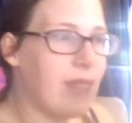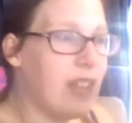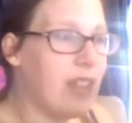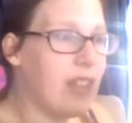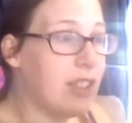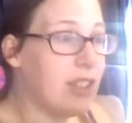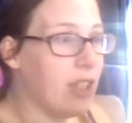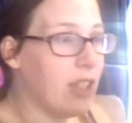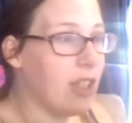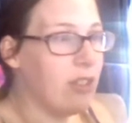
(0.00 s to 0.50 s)

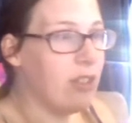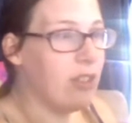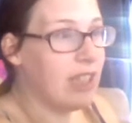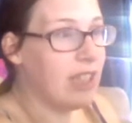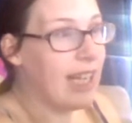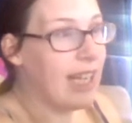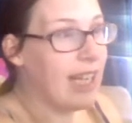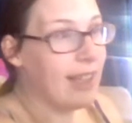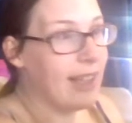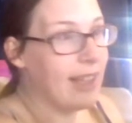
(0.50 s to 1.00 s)
So
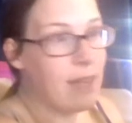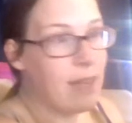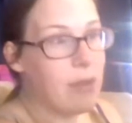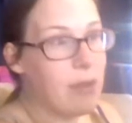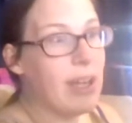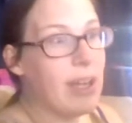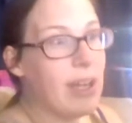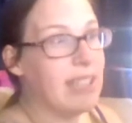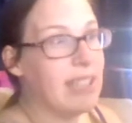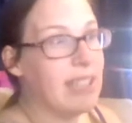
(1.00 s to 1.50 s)
yeah, number
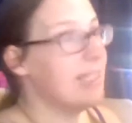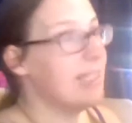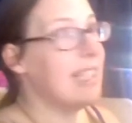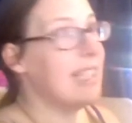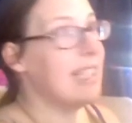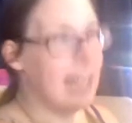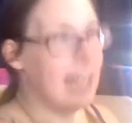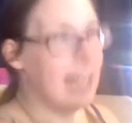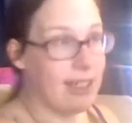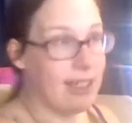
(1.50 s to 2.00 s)
one is
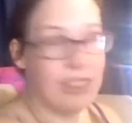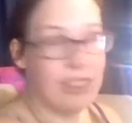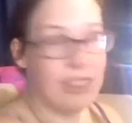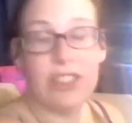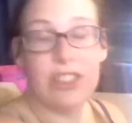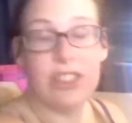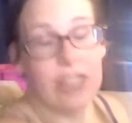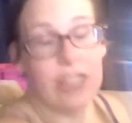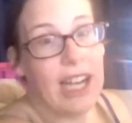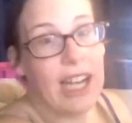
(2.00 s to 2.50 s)
get out into
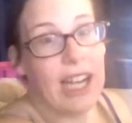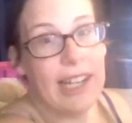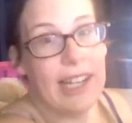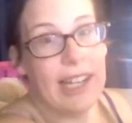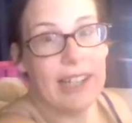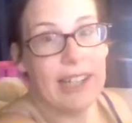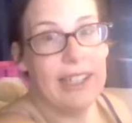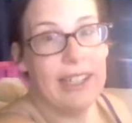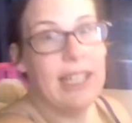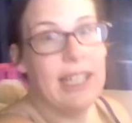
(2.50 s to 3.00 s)
your
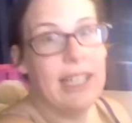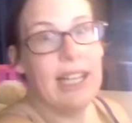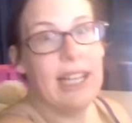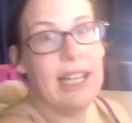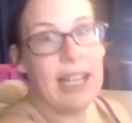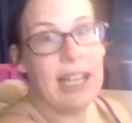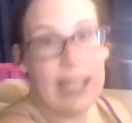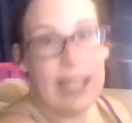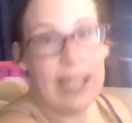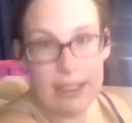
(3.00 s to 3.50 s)
garden
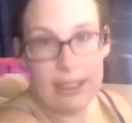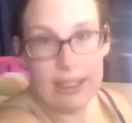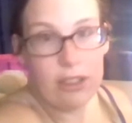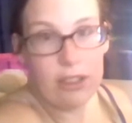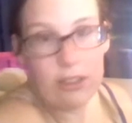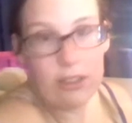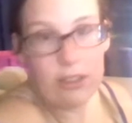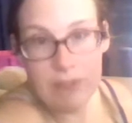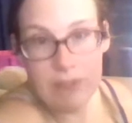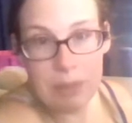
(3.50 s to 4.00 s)
and
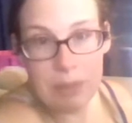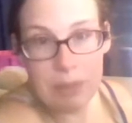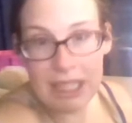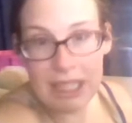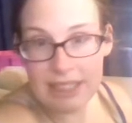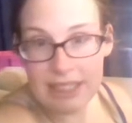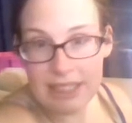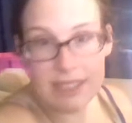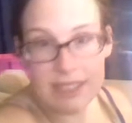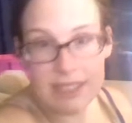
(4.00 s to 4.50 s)
look for
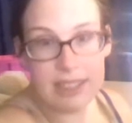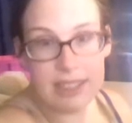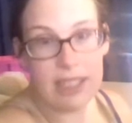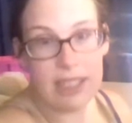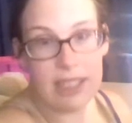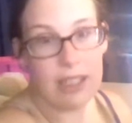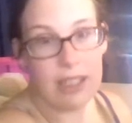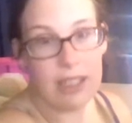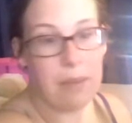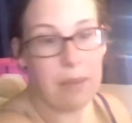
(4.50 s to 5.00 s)
pests,
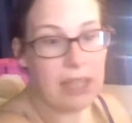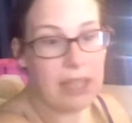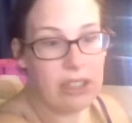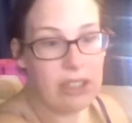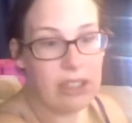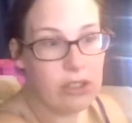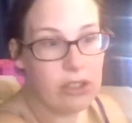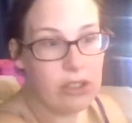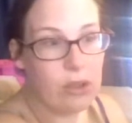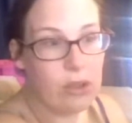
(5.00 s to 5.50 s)

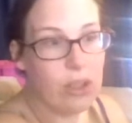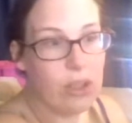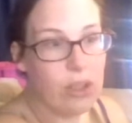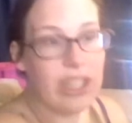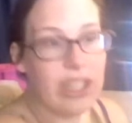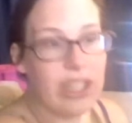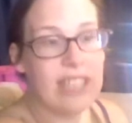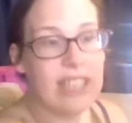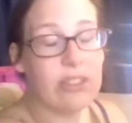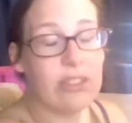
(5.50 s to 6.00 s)
because all of
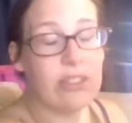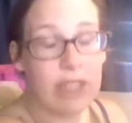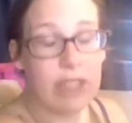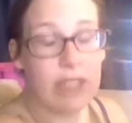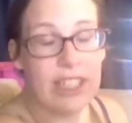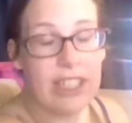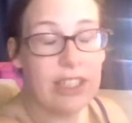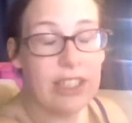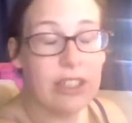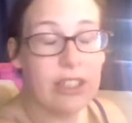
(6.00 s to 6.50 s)
these
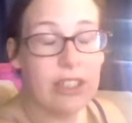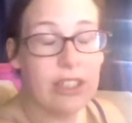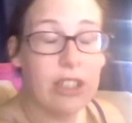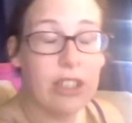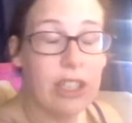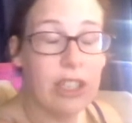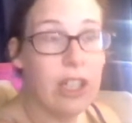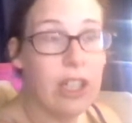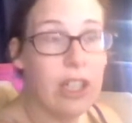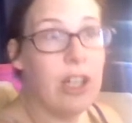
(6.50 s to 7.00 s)
threaten
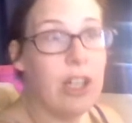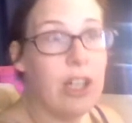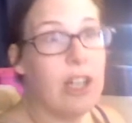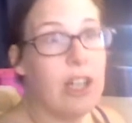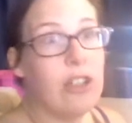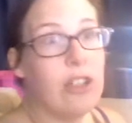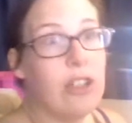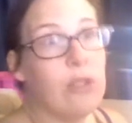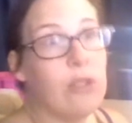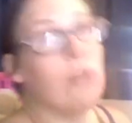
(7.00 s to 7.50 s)

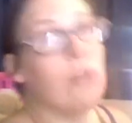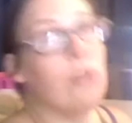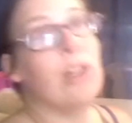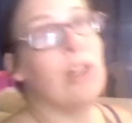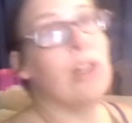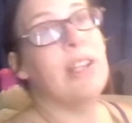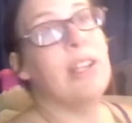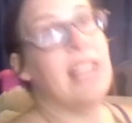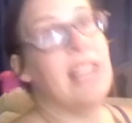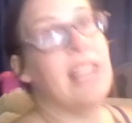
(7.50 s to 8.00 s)

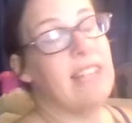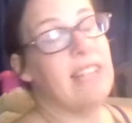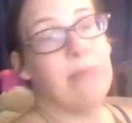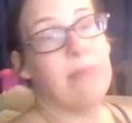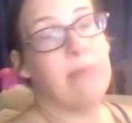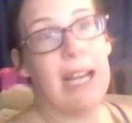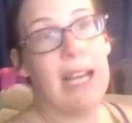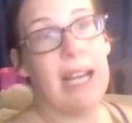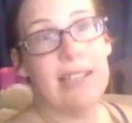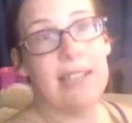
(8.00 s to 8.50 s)
your native
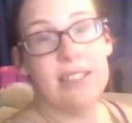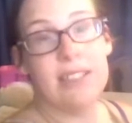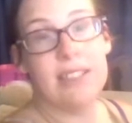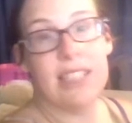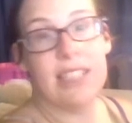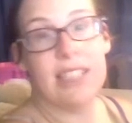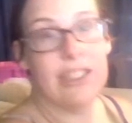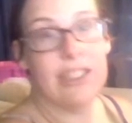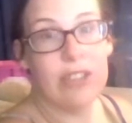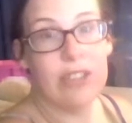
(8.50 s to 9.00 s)
plants
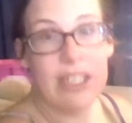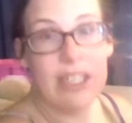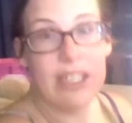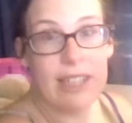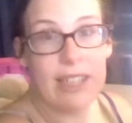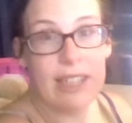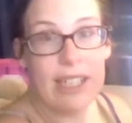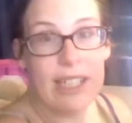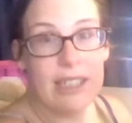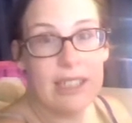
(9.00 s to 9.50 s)
in your
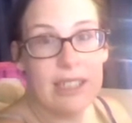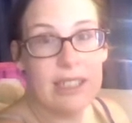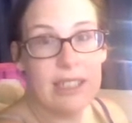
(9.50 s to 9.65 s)
area.